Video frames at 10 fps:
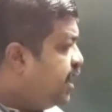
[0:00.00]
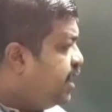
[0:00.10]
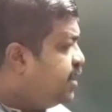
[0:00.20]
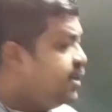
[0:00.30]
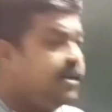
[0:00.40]

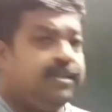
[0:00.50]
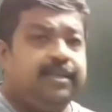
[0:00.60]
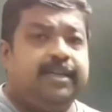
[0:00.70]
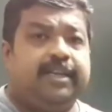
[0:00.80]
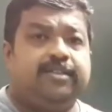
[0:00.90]
and
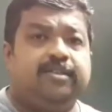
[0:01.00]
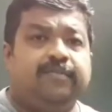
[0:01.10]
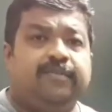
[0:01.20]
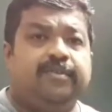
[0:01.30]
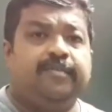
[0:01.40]
the direction
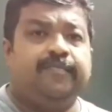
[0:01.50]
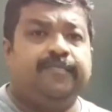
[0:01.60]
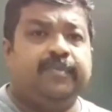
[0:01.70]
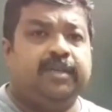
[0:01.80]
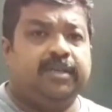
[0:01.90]
of
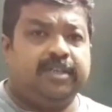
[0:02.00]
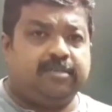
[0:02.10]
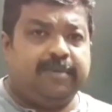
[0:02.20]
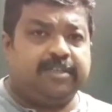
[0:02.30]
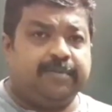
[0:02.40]

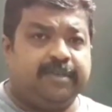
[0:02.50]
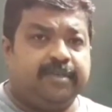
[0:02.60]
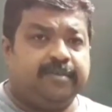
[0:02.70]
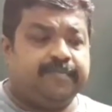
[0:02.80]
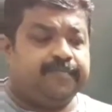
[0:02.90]

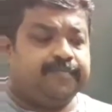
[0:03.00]
displacement.